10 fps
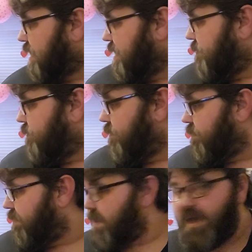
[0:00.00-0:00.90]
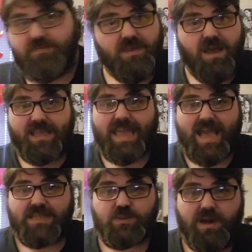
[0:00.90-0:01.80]
I get
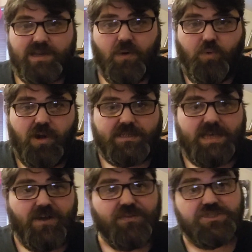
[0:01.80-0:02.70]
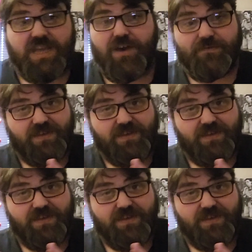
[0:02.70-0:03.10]
asked quite a lot, what is that on the shelf?